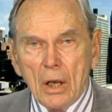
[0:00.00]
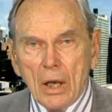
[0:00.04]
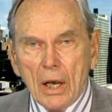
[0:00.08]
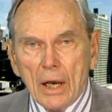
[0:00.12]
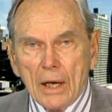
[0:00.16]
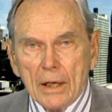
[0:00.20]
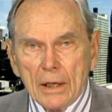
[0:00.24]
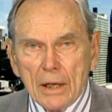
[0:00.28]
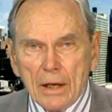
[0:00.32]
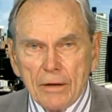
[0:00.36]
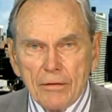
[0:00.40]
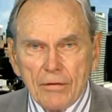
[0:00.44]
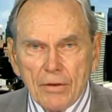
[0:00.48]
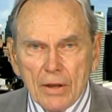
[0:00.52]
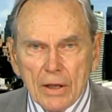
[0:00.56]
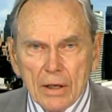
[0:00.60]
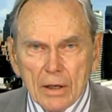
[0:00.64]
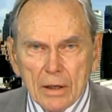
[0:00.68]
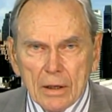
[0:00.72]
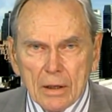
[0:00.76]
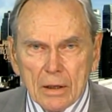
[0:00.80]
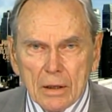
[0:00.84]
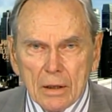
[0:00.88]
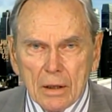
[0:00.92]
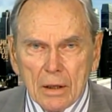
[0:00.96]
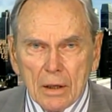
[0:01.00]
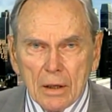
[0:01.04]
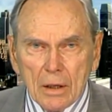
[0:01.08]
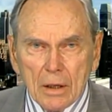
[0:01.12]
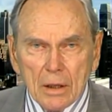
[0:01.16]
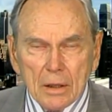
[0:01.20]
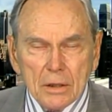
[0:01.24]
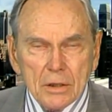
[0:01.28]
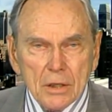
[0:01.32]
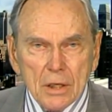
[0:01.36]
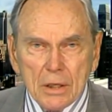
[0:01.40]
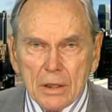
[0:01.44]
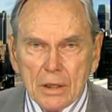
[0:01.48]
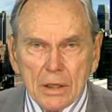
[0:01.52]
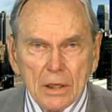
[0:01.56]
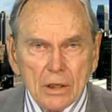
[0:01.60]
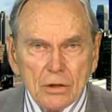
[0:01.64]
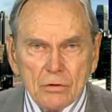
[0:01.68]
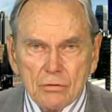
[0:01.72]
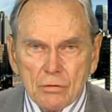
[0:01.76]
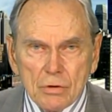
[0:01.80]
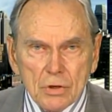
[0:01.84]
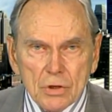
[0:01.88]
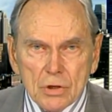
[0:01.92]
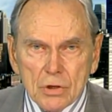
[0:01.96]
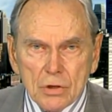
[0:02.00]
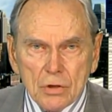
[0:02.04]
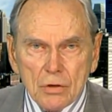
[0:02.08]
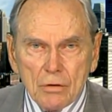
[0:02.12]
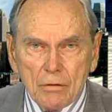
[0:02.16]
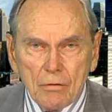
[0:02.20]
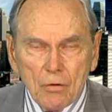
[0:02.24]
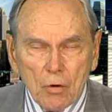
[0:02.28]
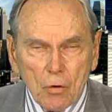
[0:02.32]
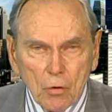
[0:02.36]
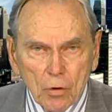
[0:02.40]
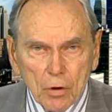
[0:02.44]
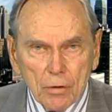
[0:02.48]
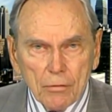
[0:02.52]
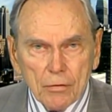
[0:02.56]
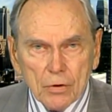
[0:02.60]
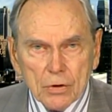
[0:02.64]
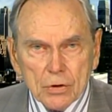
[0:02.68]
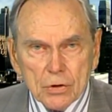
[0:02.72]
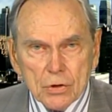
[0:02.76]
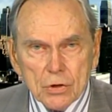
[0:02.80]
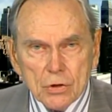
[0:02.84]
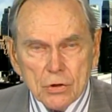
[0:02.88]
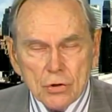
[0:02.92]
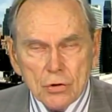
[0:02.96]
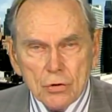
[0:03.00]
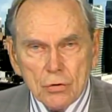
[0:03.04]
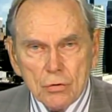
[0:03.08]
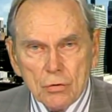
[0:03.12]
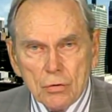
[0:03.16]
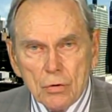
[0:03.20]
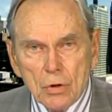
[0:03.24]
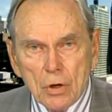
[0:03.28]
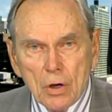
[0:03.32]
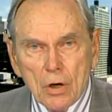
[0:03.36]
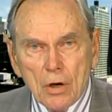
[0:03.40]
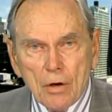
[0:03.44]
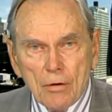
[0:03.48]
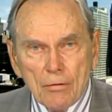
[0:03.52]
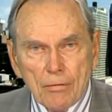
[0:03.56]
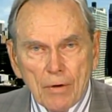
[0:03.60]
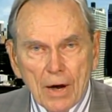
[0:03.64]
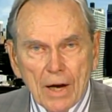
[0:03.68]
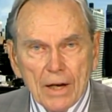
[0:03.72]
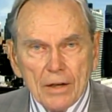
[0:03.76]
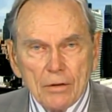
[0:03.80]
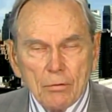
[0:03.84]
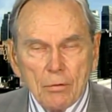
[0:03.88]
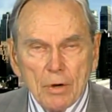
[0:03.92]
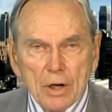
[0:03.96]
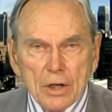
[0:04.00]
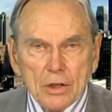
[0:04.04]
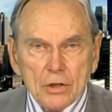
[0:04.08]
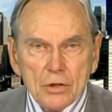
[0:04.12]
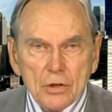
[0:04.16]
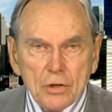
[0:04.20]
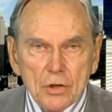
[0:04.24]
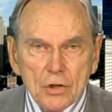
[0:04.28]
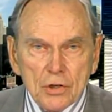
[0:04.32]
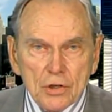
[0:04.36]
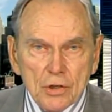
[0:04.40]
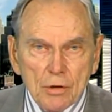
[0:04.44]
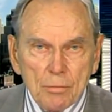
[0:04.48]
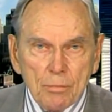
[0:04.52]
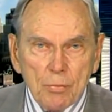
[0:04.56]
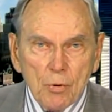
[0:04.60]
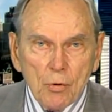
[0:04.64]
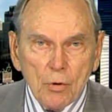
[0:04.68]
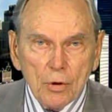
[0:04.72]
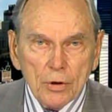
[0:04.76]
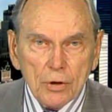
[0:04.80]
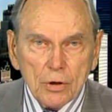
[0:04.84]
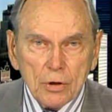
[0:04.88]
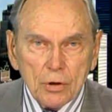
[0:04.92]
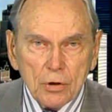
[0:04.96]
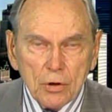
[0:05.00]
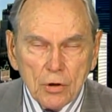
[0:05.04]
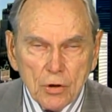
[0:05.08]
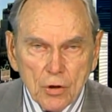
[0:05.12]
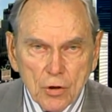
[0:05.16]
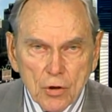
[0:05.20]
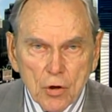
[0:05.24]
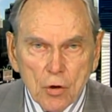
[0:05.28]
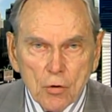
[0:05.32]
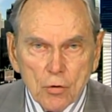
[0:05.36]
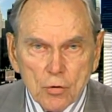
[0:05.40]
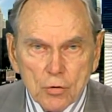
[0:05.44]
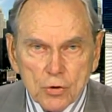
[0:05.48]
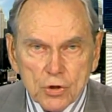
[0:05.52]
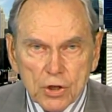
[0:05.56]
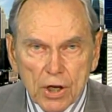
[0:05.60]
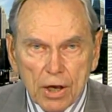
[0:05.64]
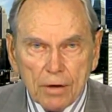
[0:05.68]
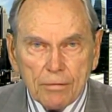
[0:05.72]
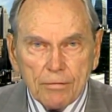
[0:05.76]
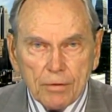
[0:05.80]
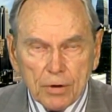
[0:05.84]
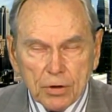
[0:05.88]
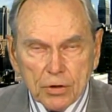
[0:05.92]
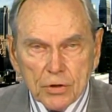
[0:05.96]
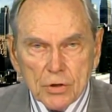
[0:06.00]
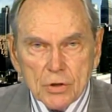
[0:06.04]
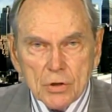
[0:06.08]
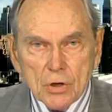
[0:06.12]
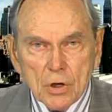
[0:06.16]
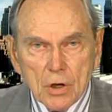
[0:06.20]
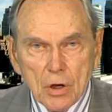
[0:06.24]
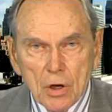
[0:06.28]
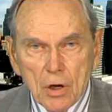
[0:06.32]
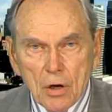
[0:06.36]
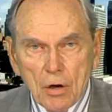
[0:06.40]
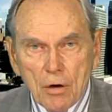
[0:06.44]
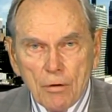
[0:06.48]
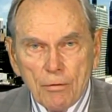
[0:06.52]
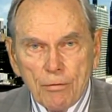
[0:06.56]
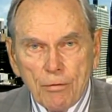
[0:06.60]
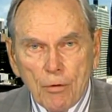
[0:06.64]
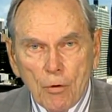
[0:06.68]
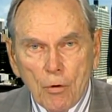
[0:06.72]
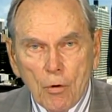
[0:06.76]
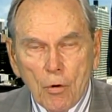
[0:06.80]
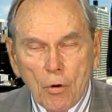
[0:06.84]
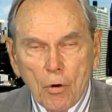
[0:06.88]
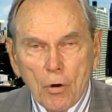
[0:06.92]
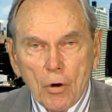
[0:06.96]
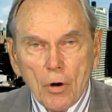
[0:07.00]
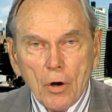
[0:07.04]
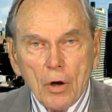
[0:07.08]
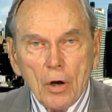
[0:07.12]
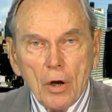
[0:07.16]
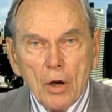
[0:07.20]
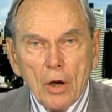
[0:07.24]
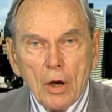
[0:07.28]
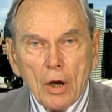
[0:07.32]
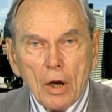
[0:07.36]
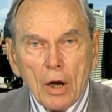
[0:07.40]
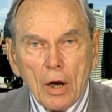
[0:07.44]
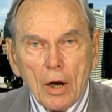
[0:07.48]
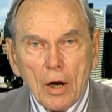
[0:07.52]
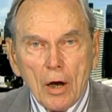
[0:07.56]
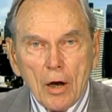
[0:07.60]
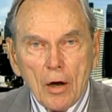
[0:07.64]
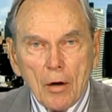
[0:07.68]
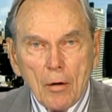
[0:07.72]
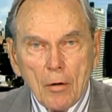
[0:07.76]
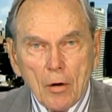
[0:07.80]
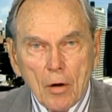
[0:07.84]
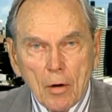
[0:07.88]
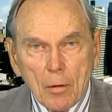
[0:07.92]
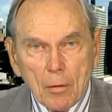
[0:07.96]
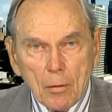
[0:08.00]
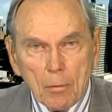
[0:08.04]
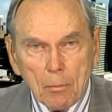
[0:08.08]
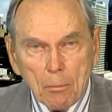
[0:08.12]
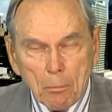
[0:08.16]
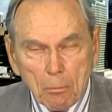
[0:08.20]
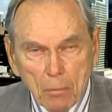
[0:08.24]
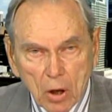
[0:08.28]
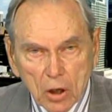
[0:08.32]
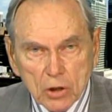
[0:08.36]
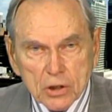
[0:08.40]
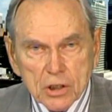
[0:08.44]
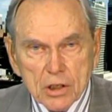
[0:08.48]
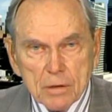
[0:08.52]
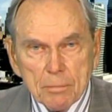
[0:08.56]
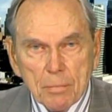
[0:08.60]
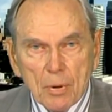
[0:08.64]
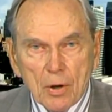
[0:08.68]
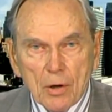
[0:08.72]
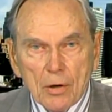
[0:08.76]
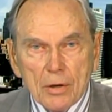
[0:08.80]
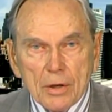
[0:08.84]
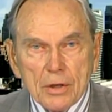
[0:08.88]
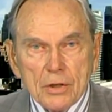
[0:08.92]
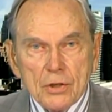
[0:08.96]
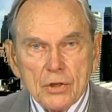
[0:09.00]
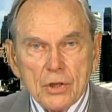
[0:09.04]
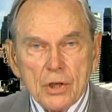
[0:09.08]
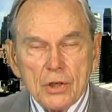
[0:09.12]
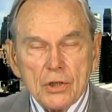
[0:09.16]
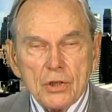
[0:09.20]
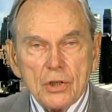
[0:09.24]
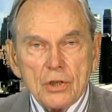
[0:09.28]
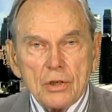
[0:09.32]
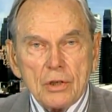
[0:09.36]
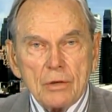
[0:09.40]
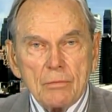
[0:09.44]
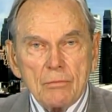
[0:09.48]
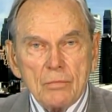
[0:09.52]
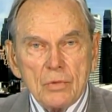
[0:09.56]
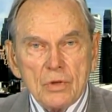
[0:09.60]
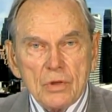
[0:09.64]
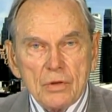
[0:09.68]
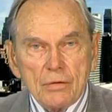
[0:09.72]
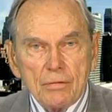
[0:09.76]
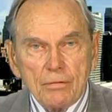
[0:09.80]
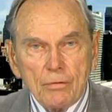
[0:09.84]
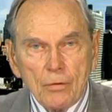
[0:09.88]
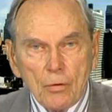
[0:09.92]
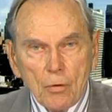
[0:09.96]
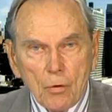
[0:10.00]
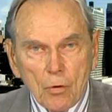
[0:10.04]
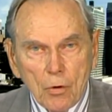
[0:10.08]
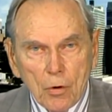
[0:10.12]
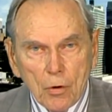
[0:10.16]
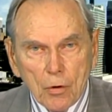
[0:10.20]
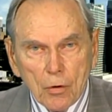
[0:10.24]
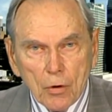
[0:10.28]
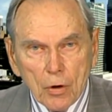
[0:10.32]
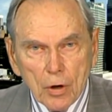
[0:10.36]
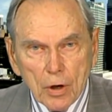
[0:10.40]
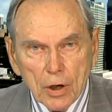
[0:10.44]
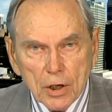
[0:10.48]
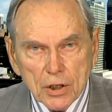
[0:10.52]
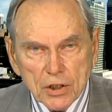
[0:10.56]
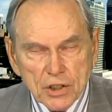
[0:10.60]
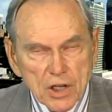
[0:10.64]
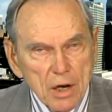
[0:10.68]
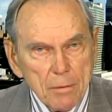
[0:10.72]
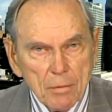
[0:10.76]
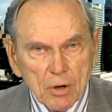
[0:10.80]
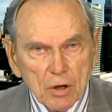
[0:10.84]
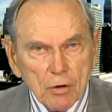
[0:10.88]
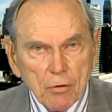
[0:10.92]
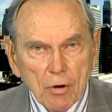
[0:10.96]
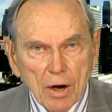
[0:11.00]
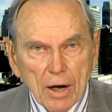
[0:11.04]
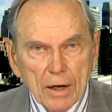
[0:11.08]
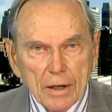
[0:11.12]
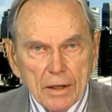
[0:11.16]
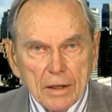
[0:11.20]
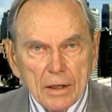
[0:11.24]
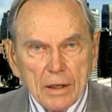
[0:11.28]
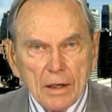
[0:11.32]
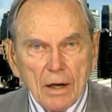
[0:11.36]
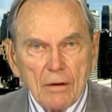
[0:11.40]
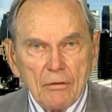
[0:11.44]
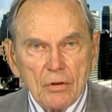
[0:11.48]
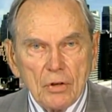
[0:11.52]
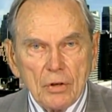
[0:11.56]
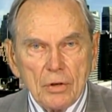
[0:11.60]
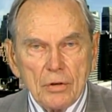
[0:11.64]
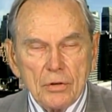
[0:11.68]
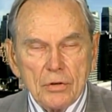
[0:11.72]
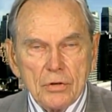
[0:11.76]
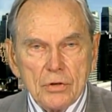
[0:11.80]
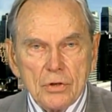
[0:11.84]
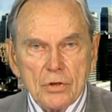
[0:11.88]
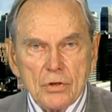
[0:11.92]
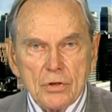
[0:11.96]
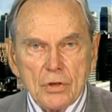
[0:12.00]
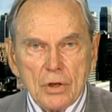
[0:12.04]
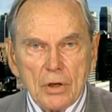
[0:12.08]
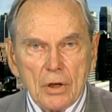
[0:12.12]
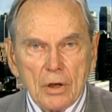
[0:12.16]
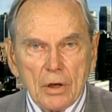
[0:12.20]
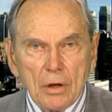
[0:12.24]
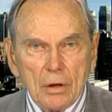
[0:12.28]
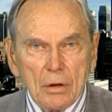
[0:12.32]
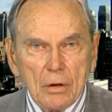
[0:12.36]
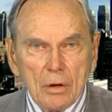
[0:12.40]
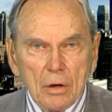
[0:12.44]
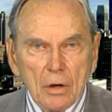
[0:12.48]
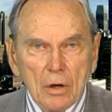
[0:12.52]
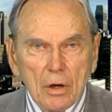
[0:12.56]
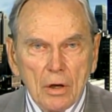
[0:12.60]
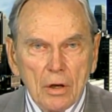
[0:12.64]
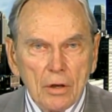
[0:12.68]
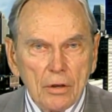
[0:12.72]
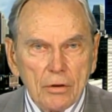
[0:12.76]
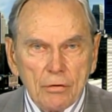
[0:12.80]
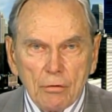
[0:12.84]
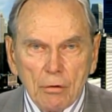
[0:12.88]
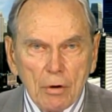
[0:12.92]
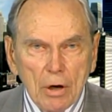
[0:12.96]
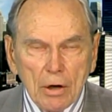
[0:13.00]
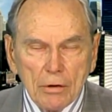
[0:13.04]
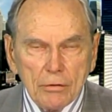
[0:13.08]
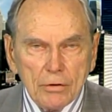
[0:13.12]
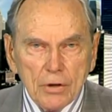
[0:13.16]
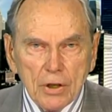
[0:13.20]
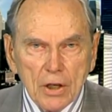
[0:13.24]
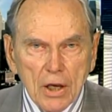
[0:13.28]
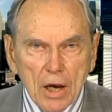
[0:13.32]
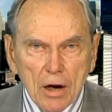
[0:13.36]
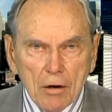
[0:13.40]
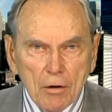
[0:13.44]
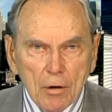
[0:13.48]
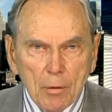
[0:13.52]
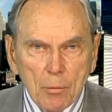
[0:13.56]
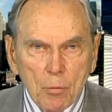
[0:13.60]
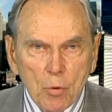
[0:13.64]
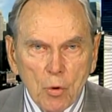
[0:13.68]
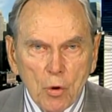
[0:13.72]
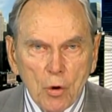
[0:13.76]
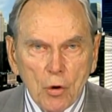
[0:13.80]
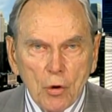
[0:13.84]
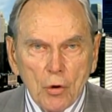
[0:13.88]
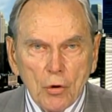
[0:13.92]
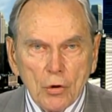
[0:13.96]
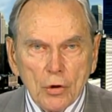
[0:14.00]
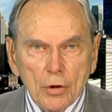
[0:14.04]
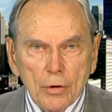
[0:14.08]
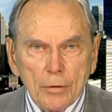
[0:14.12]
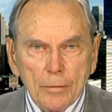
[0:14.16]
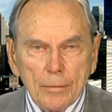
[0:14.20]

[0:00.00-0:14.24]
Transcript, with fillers: and I think uh, it's in the interest of all of us to find ways to support those efforts for uh, multi-party systems, for democratic governance uh, throughout the Arab world.